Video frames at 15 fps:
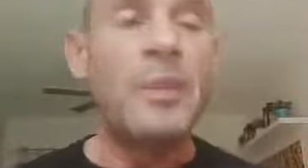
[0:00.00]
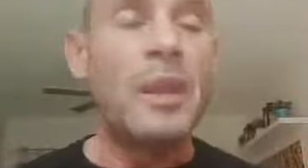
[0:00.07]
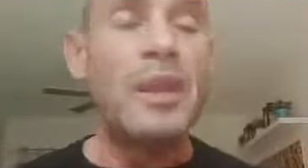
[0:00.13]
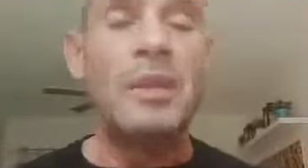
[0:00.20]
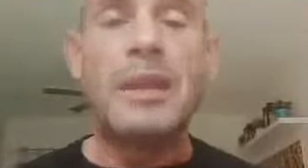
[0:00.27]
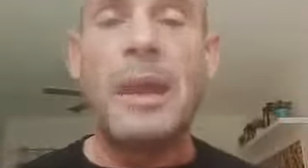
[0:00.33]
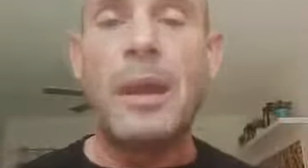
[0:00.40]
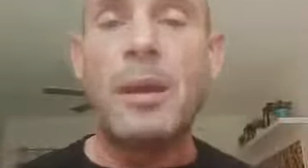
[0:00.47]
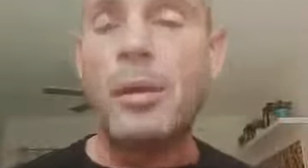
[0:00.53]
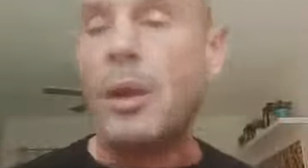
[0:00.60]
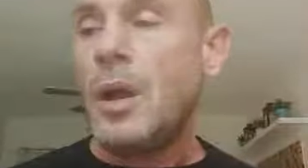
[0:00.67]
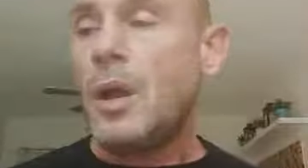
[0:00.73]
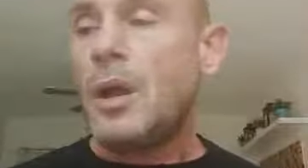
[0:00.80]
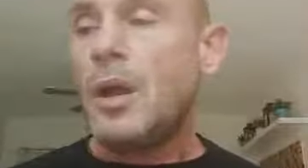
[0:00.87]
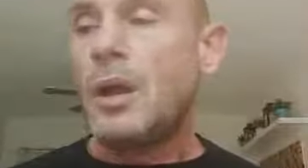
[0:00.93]
Now,
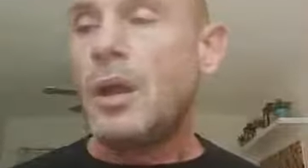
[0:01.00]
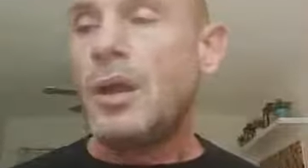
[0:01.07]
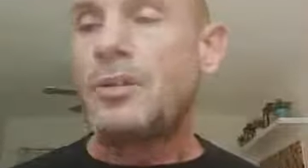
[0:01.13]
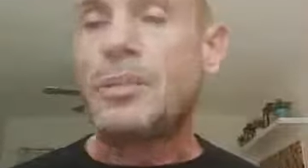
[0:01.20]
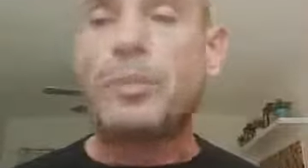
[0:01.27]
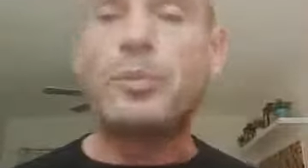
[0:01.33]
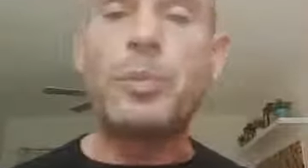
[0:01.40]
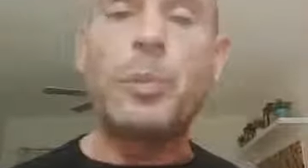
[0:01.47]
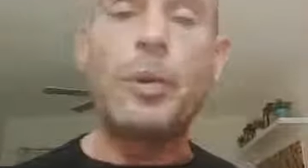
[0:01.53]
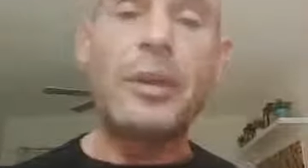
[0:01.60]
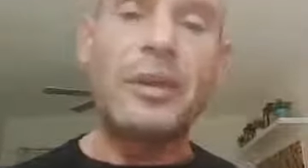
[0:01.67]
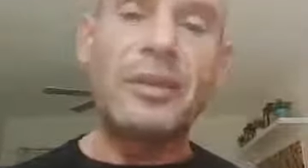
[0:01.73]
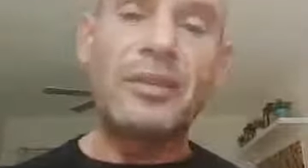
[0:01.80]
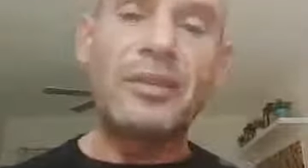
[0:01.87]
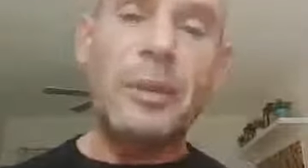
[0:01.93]
to put it
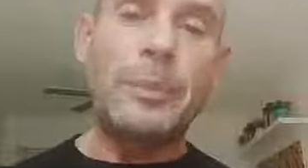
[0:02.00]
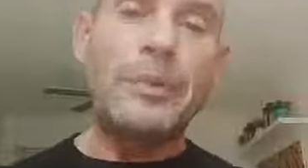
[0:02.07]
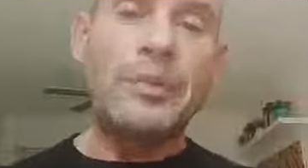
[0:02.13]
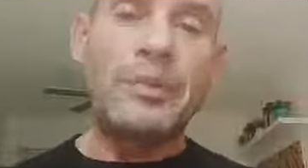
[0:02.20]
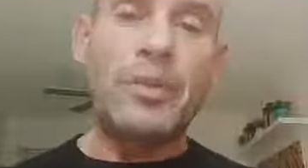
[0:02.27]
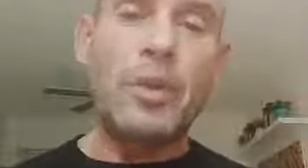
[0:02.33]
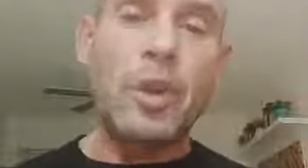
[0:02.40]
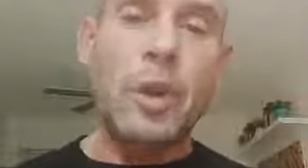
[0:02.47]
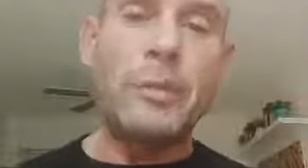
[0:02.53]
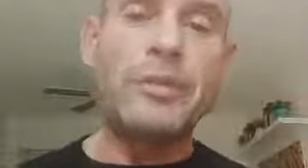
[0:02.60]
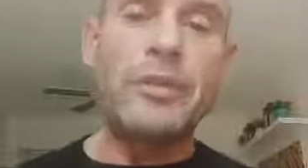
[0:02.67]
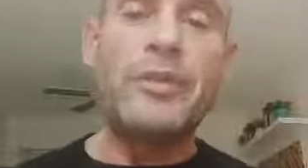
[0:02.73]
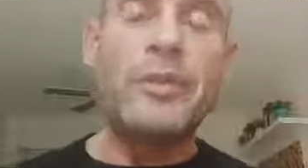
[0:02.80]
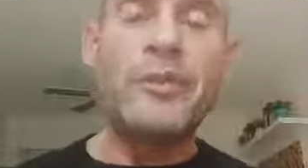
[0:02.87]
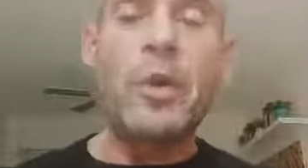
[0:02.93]
in the simplest terms,
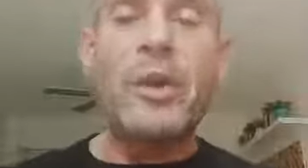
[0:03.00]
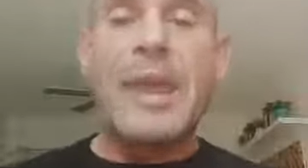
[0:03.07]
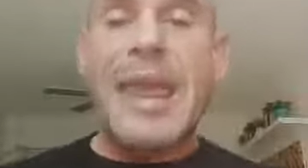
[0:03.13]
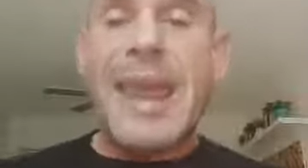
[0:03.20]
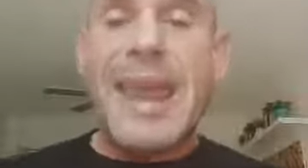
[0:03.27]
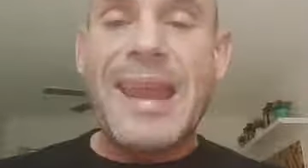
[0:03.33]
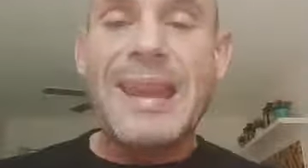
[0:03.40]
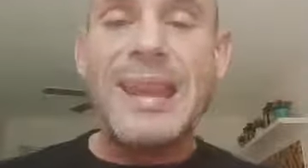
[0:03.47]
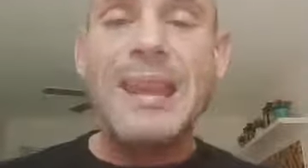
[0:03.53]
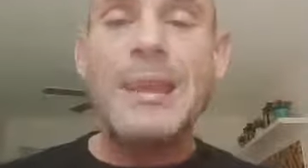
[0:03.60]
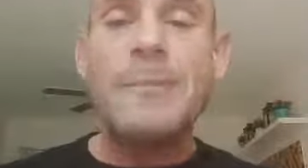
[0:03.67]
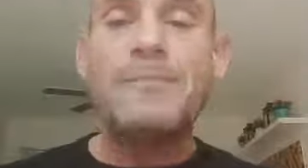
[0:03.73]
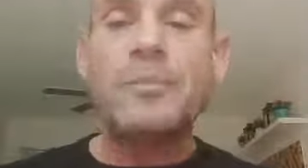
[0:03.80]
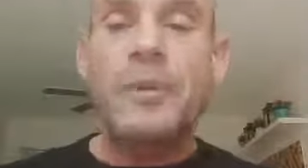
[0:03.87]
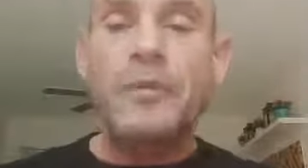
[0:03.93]
if you've got
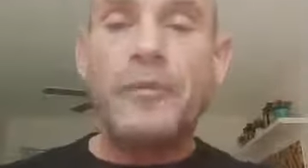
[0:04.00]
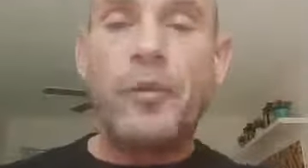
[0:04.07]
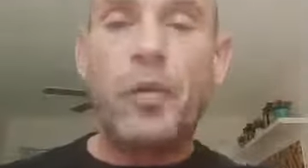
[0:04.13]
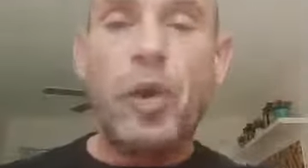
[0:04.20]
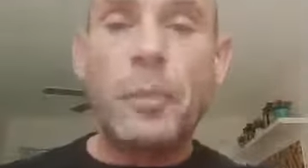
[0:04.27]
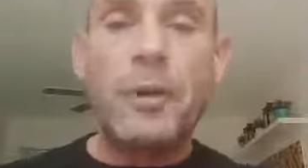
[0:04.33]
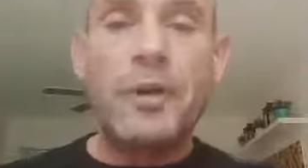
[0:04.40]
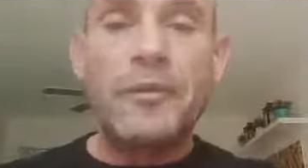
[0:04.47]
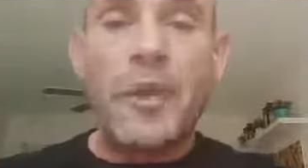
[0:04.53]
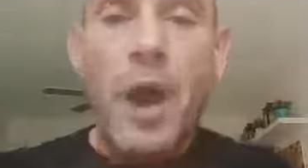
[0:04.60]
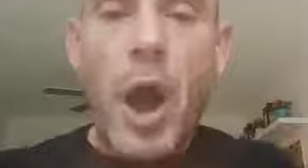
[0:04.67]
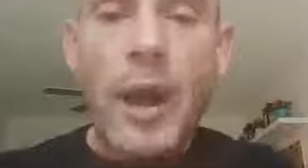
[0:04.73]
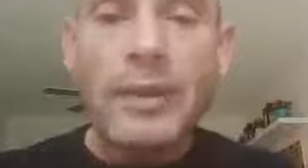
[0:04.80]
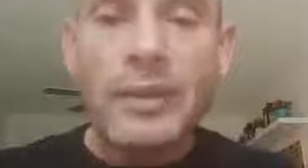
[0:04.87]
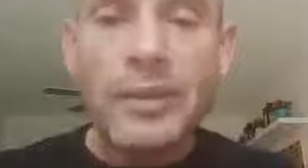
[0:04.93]
any form of
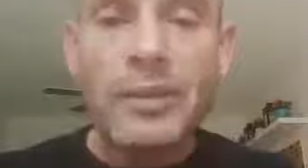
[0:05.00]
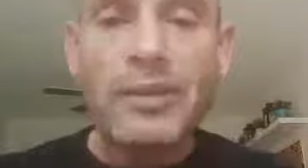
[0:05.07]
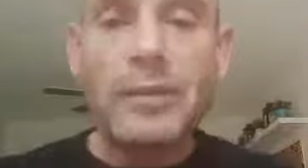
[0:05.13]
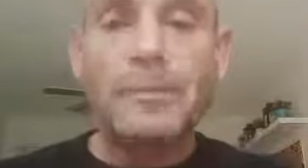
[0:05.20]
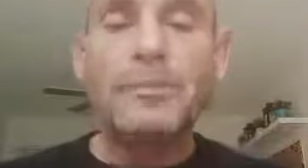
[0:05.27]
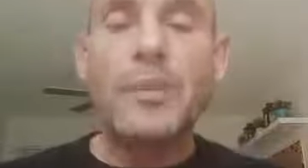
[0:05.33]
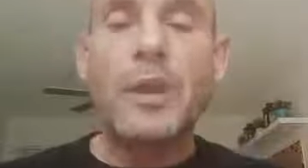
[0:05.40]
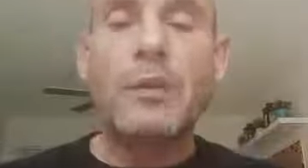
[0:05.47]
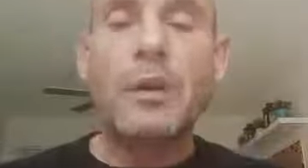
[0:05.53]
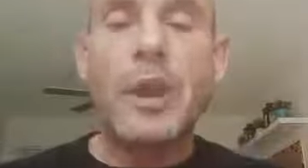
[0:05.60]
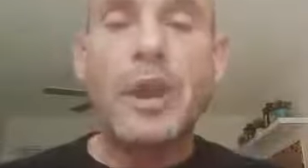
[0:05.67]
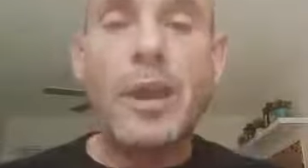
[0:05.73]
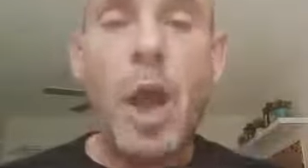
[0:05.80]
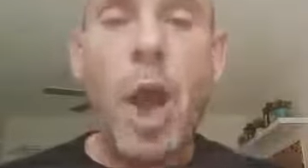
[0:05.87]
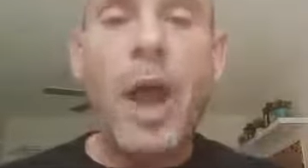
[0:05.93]
itis,
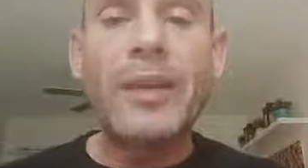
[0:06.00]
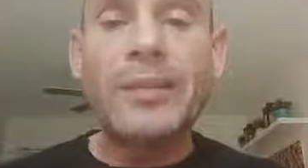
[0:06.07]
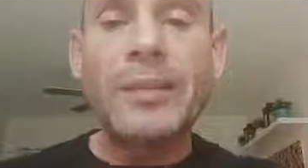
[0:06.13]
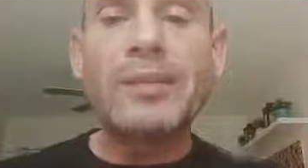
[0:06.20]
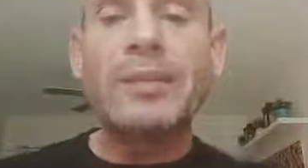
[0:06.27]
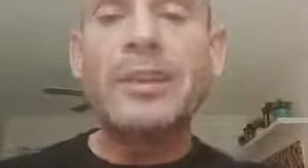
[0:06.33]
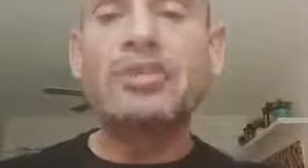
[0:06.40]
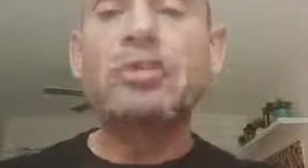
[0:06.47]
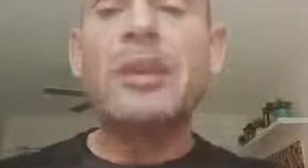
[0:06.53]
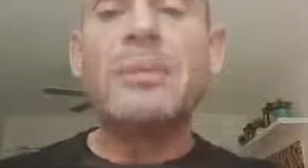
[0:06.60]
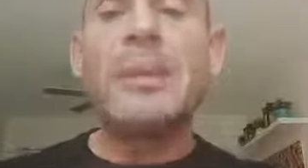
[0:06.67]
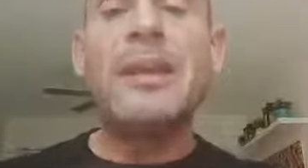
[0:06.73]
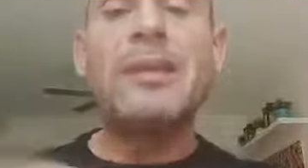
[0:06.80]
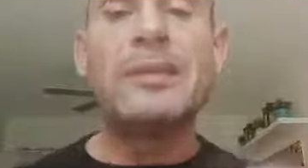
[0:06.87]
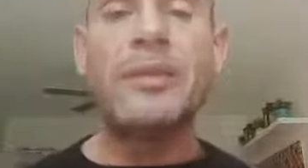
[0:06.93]
okay, itis literally
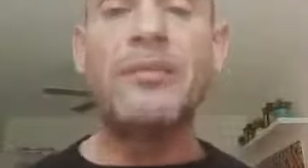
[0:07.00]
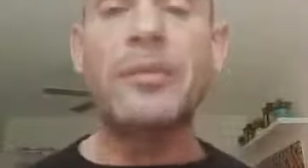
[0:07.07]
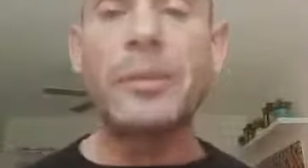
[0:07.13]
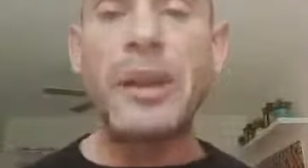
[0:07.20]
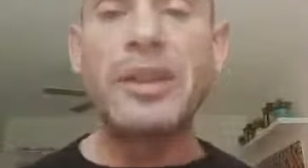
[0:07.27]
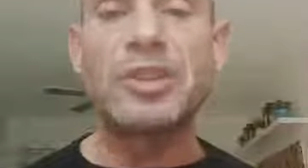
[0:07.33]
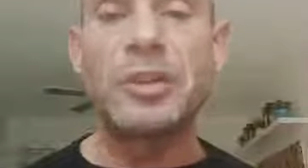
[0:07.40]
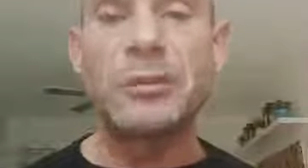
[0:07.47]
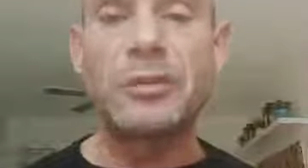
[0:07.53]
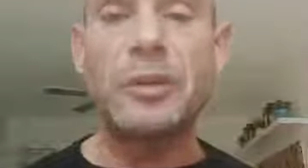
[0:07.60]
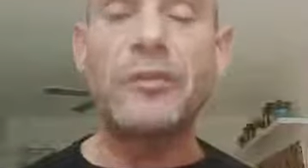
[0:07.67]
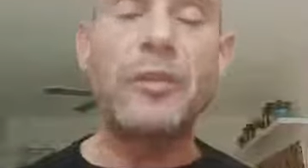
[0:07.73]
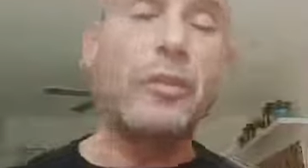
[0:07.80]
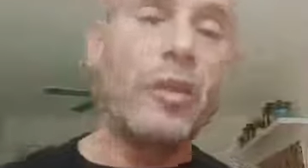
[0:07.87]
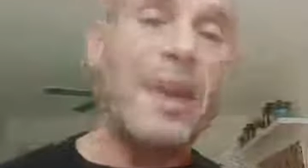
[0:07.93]
means inflammation. So
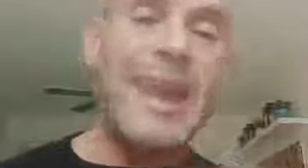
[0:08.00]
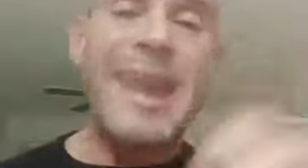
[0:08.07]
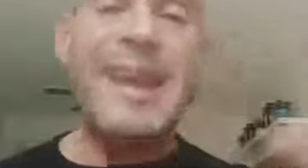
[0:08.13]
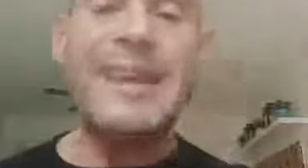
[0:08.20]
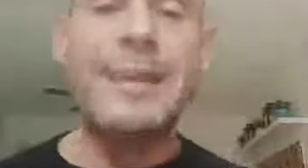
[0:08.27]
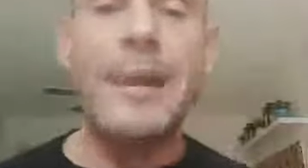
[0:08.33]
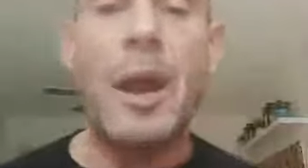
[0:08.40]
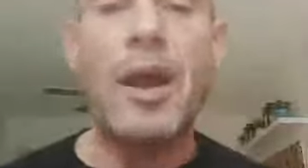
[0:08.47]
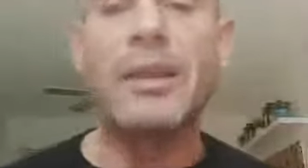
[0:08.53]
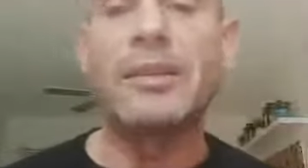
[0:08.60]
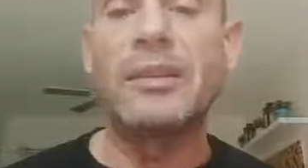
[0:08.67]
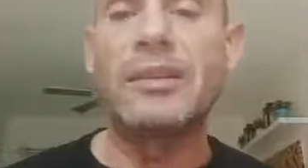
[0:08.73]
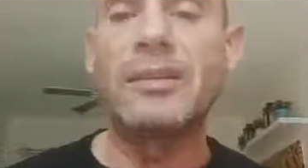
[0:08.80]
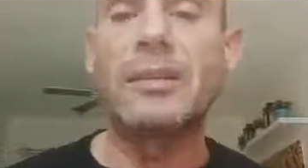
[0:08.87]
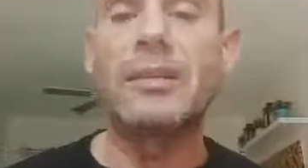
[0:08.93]
if you've got any
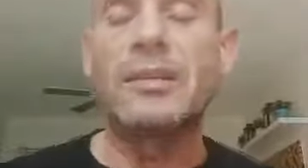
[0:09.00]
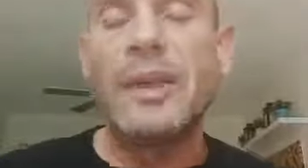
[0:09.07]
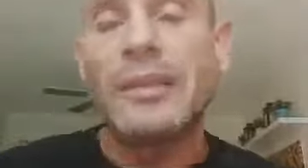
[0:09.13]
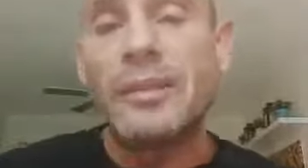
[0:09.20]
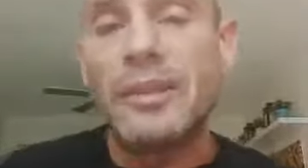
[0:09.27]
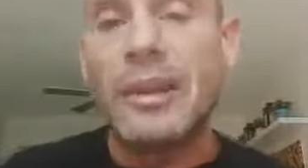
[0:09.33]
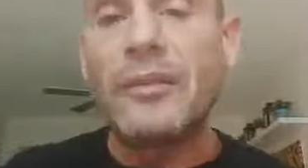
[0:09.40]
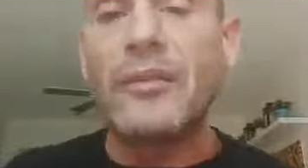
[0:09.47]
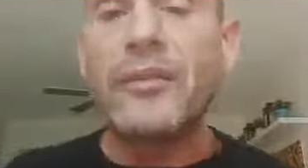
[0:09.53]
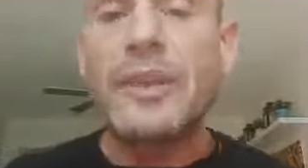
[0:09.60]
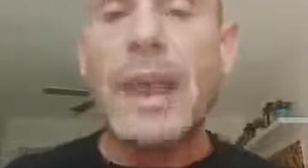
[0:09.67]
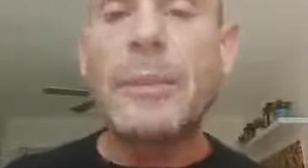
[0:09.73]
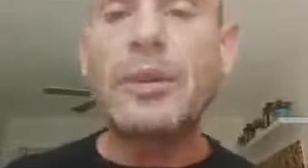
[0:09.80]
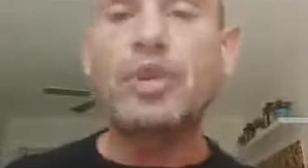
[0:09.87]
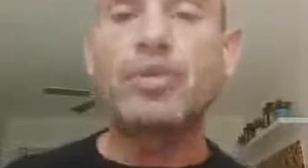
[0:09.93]
itis, that's an
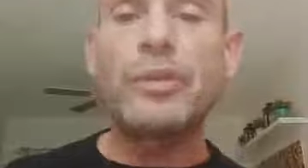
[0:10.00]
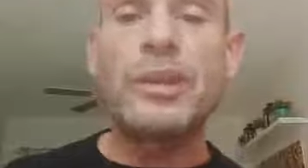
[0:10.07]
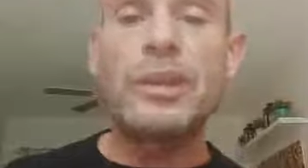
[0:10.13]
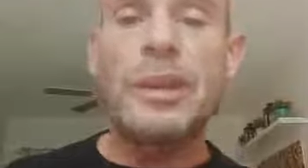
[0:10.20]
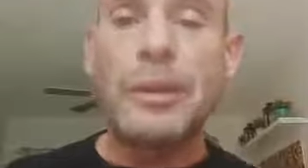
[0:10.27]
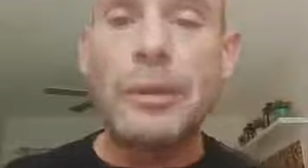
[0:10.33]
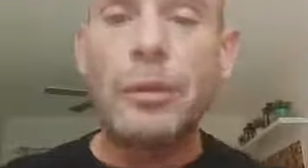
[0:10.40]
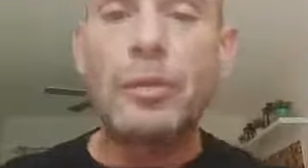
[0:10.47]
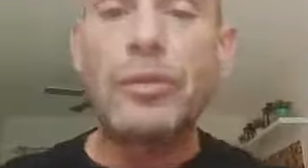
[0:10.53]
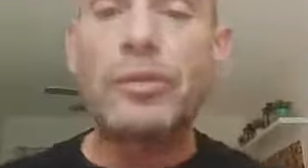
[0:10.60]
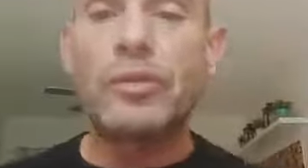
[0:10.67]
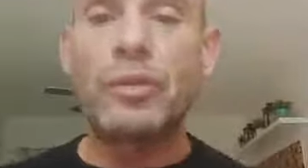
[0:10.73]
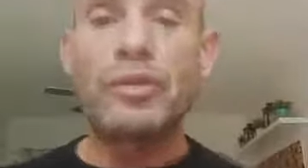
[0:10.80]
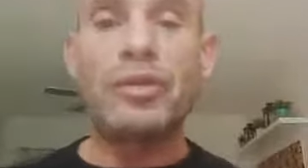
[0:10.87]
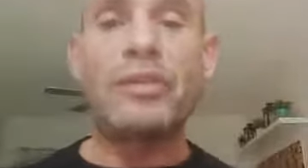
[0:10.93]
inflammatory illness
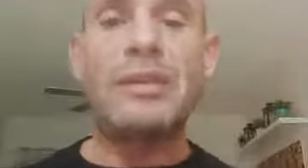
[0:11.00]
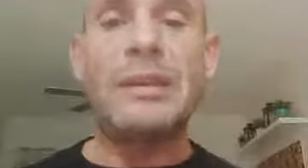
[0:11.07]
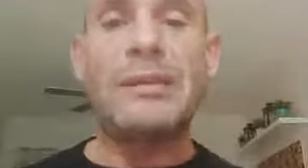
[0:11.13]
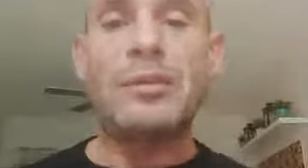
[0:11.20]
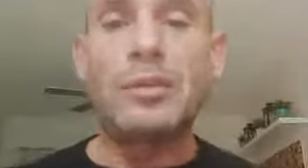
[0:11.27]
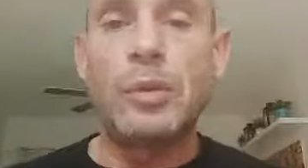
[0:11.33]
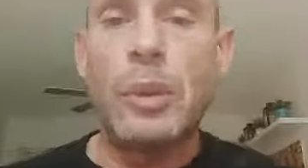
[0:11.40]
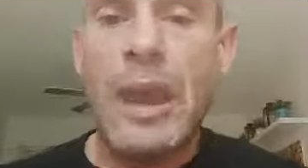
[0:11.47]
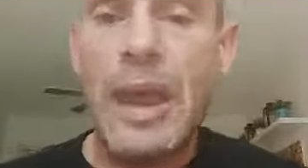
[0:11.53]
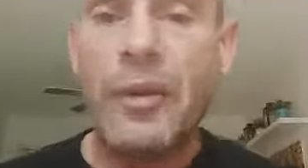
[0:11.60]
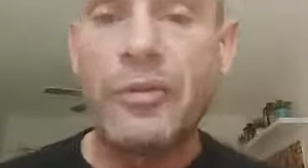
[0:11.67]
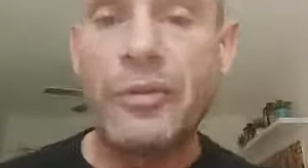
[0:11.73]
or disease that you have.